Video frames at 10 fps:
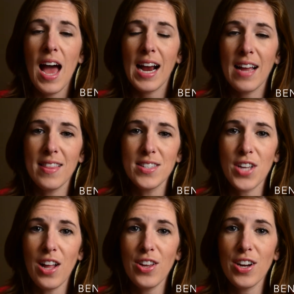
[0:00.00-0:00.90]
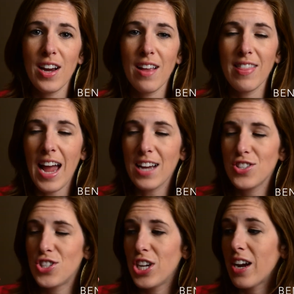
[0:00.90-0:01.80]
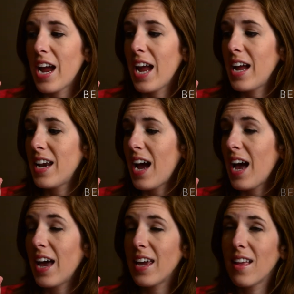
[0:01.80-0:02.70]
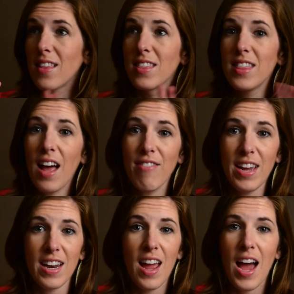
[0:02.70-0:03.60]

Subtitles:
I got this color last year and I love it.